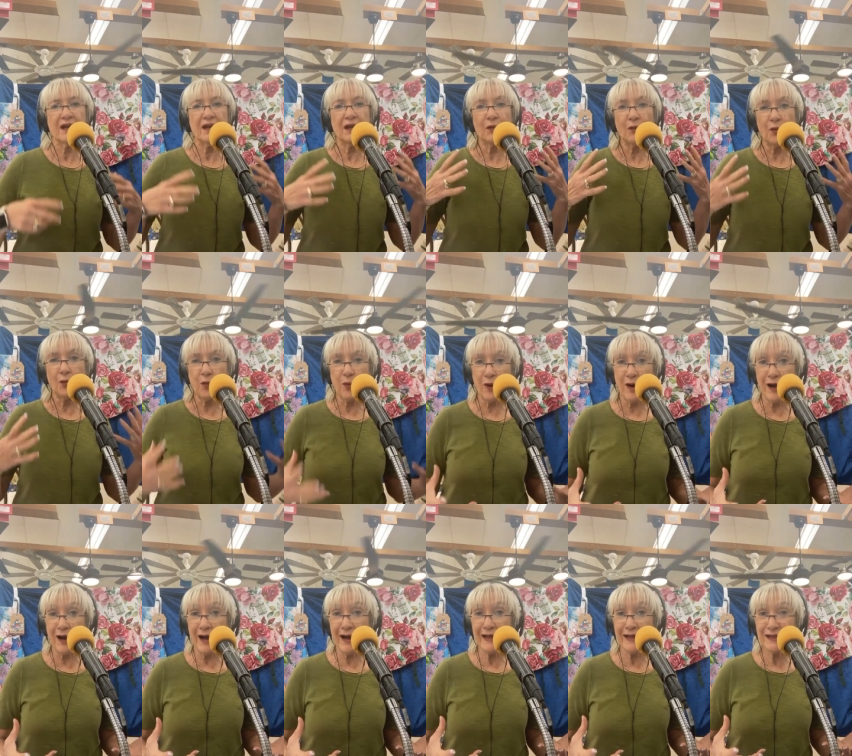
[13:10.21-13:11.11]
And
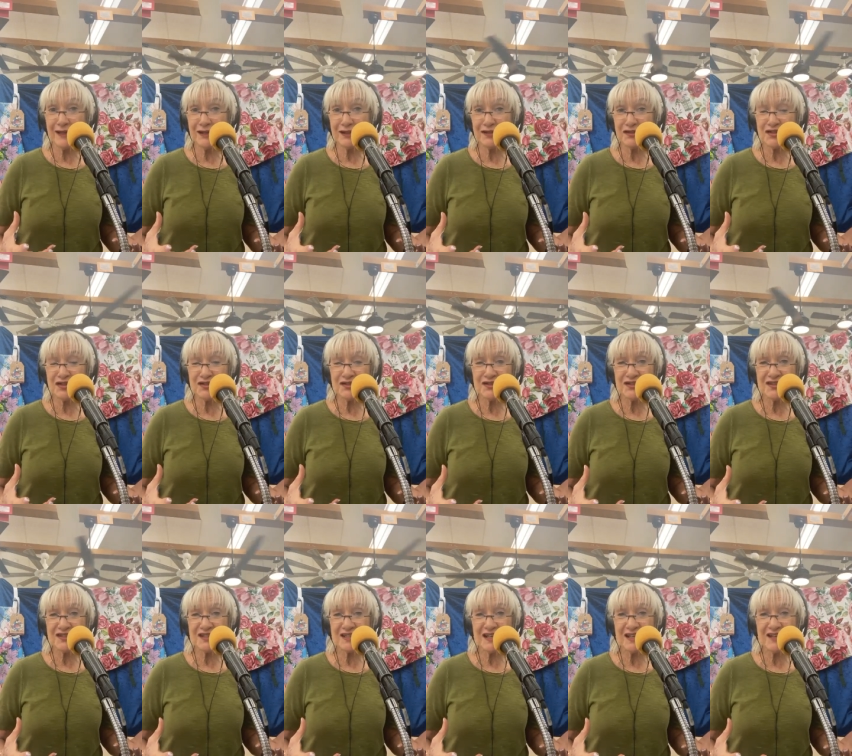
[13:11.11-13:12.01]
why kitchen
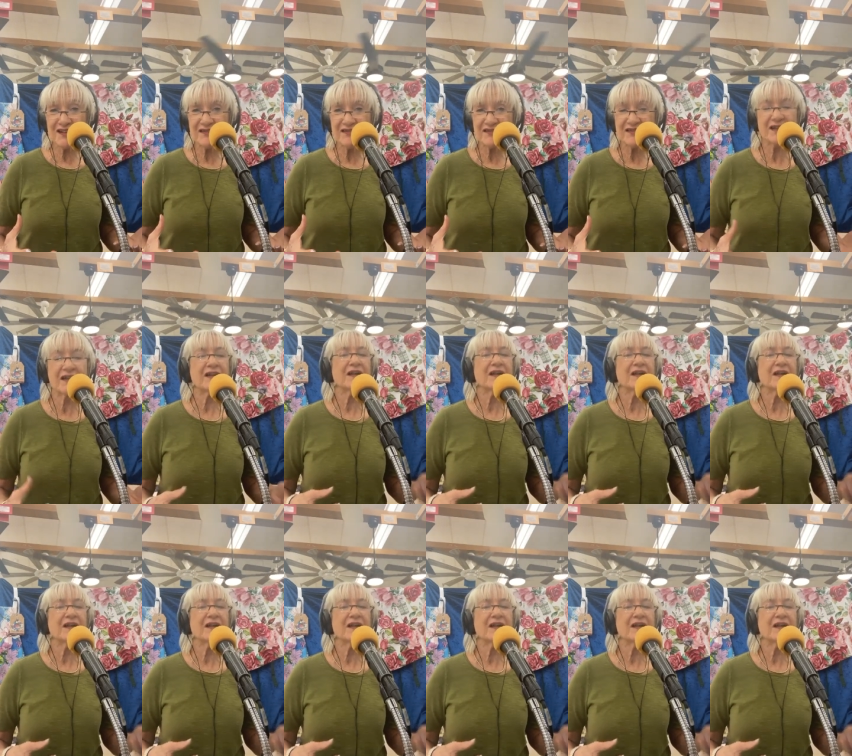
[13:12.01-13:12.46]
stuff?